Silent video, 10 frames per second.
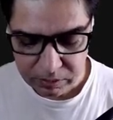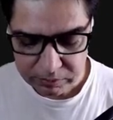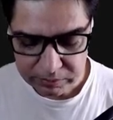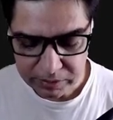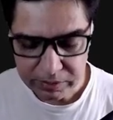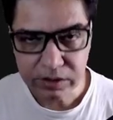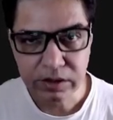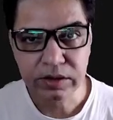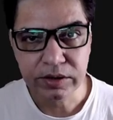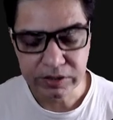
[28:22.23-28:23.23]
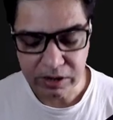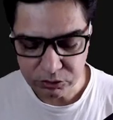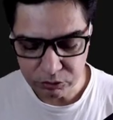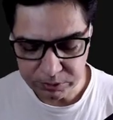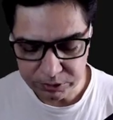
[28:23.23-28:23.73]
then it has to
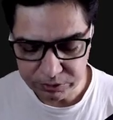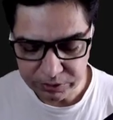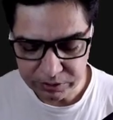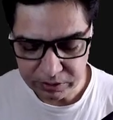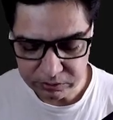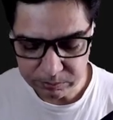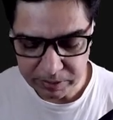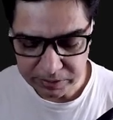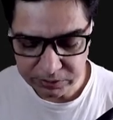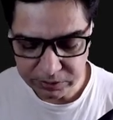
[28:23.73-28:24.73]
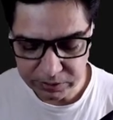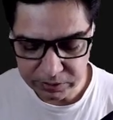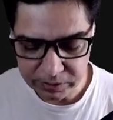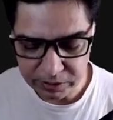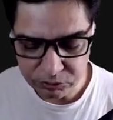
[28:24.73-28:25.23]
be treated as bacterial
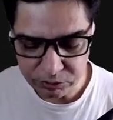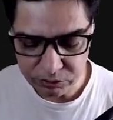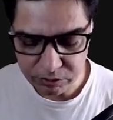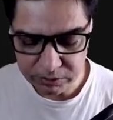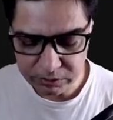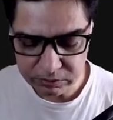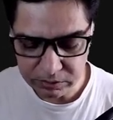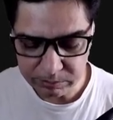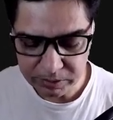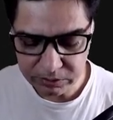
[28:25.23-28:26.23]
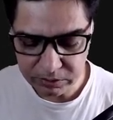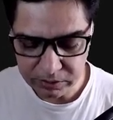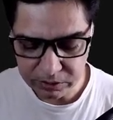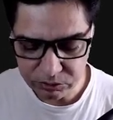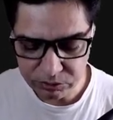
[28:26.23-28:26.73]
gastroenteritis, and bacterial
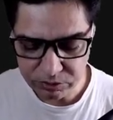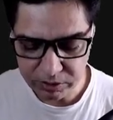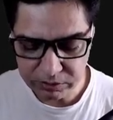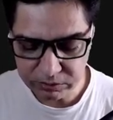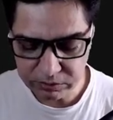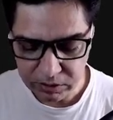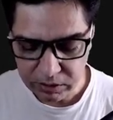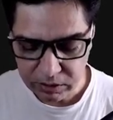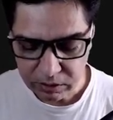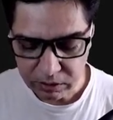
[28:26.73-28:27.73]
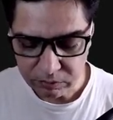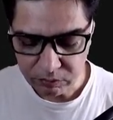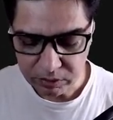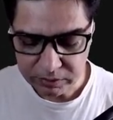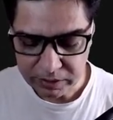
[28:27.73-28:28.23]
gastroenteritis,
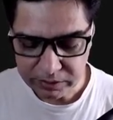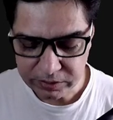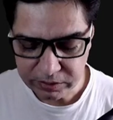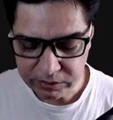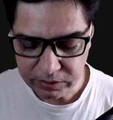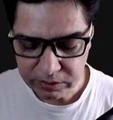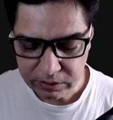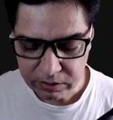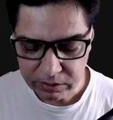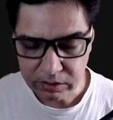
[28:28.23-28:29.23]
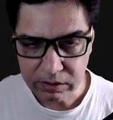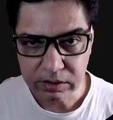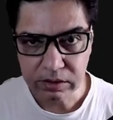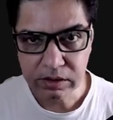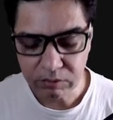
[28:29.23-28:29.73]
for that, then the
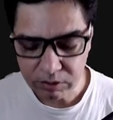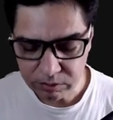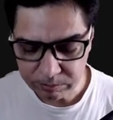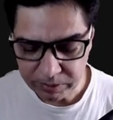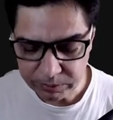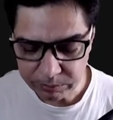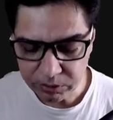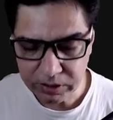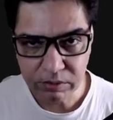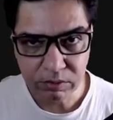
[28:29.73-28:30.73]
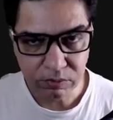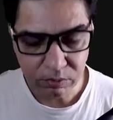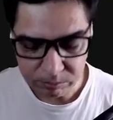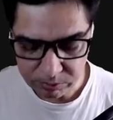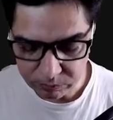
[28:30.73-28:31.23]
antibiotic cover
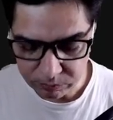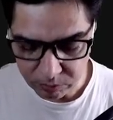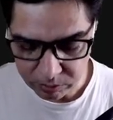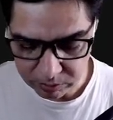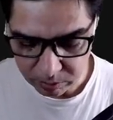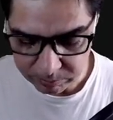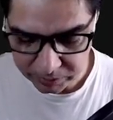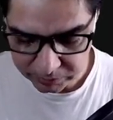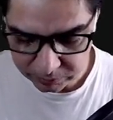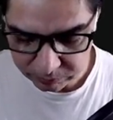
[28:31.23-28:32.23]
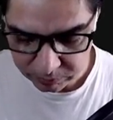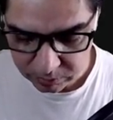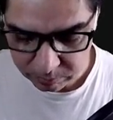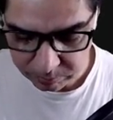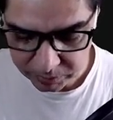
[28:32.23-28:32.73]
from 4 gram negative
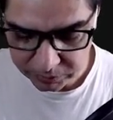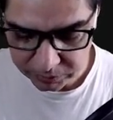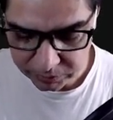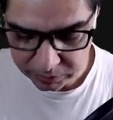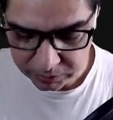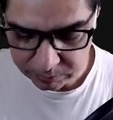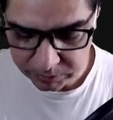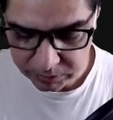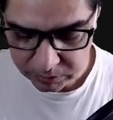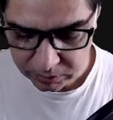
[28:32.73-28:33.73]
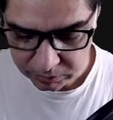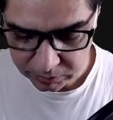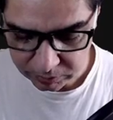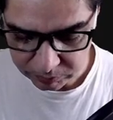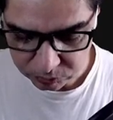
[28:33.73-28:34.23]
bacteria can be
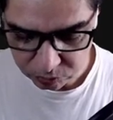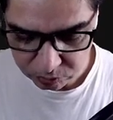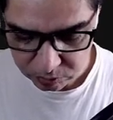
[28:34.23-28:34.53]
given. So